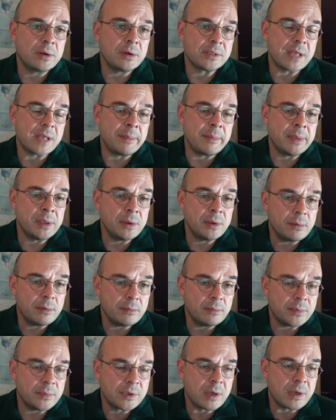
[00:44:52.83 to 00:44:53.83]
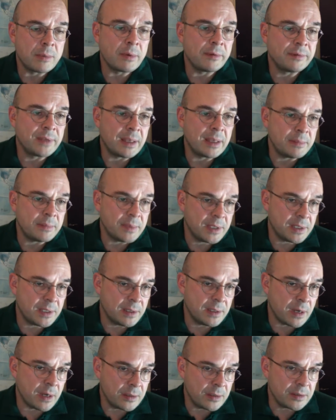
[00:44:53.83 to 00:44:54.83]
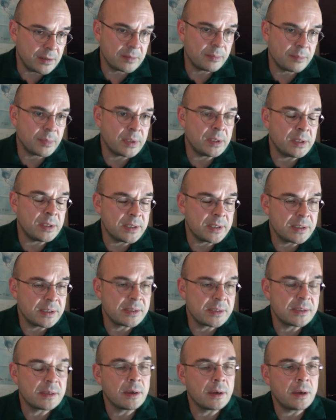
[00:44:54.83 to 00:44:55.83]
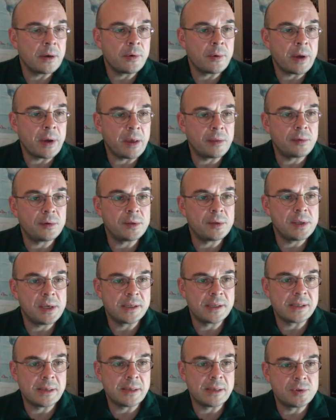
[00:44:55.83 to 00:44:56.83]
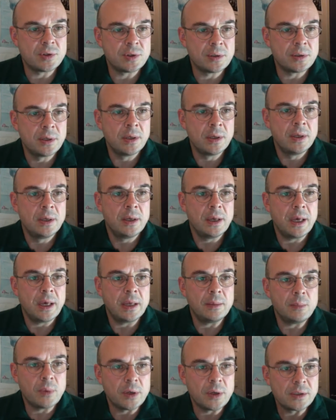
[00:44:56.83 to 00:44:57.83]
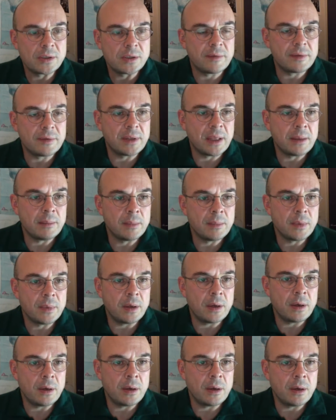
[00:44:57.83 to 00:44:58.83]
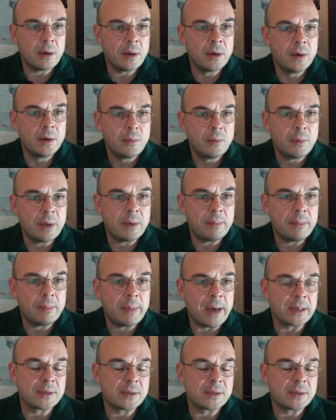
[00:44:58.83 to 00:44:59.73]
I mean, some of them did not, but this is rather the exception, and most of them went back.